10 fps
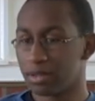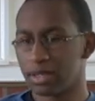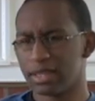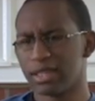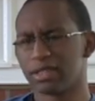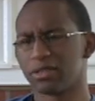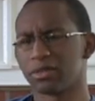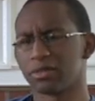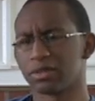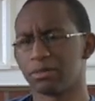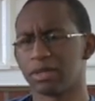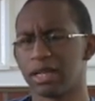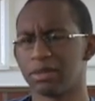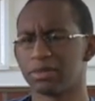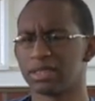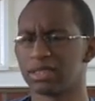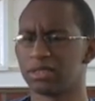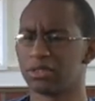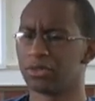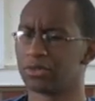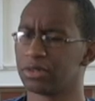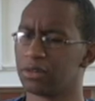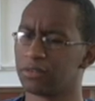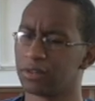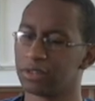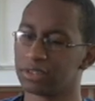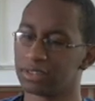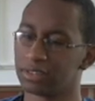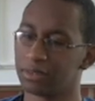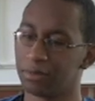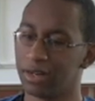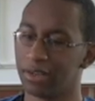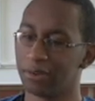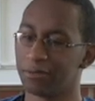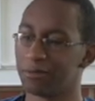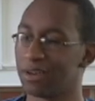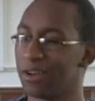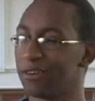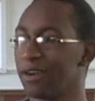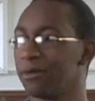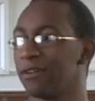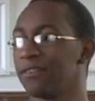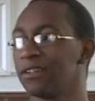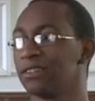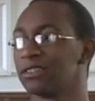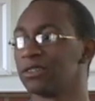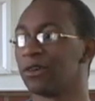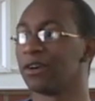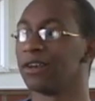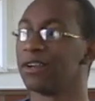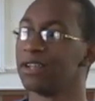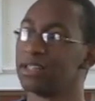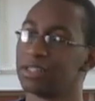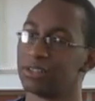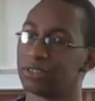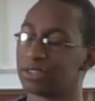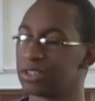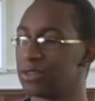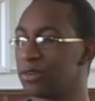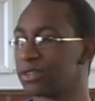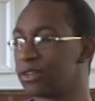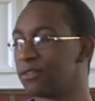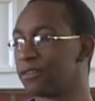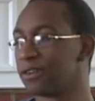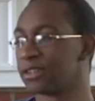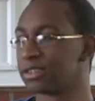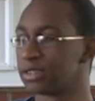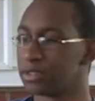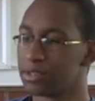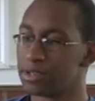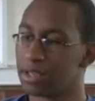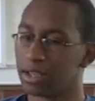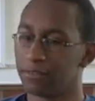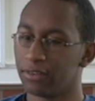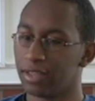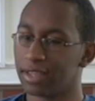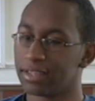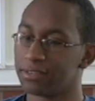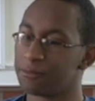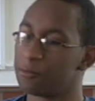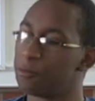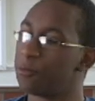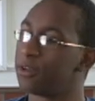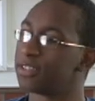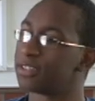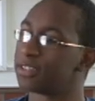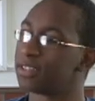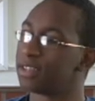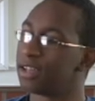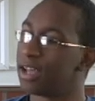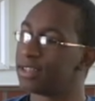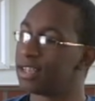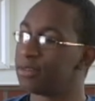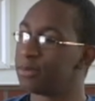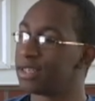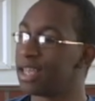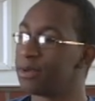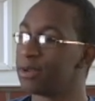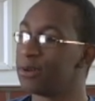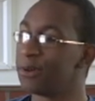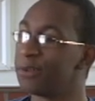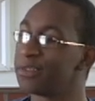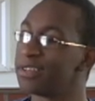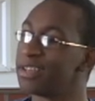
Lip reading: I think sometimes the children go first, depending on how grandma feels, or just the adults go first. I feel like once I technically became an adult,